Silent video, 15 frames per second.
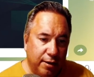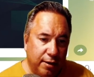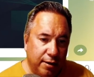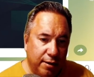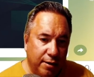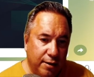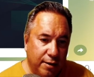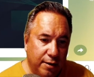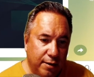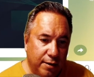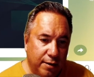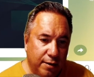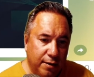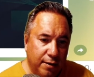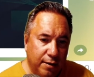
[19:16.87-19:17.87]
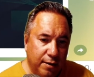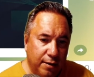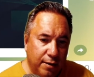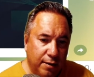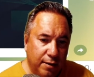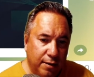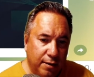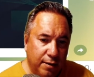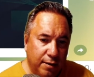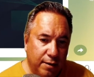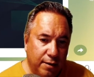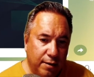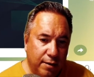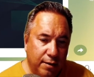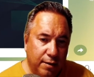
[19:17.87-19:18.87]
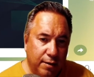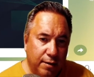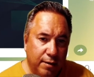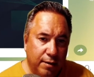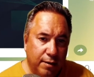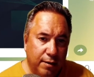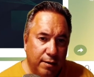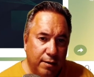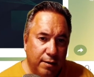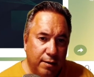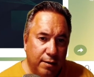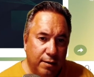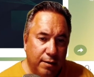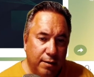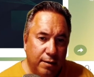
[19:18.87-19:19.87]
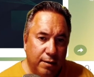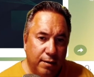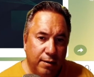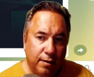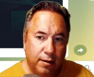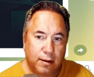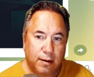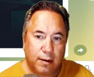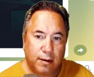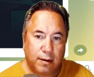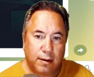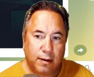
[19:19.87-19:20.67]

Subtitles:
(silence)